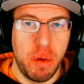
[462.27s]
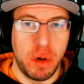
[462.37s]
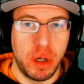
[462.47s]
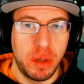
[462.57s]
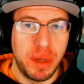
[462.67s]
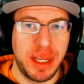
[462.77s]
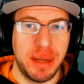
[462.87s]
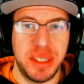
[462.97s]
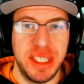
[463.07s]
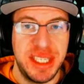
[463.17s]
or when it
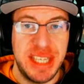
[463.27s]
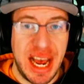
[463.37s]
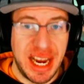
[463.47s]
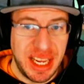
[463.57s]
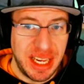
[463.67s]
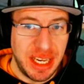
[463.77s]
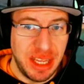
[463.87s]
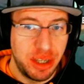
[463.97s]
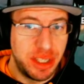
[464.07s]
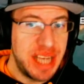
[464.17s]
comes to stacking
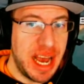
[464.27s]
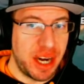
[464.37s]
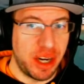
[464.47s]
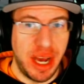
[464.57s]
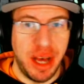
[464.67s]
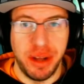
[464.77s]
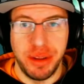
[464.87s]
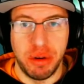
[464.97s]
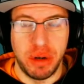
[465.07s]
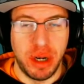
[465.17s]
either attack or
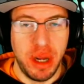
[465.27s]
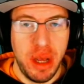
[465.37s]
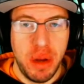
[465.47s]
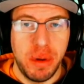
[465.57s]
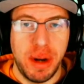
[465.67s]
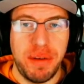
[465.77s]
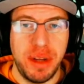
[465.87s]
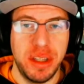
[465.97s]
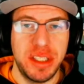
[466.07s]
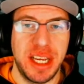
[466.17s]
health or whatever
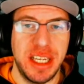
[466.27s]
it looks like.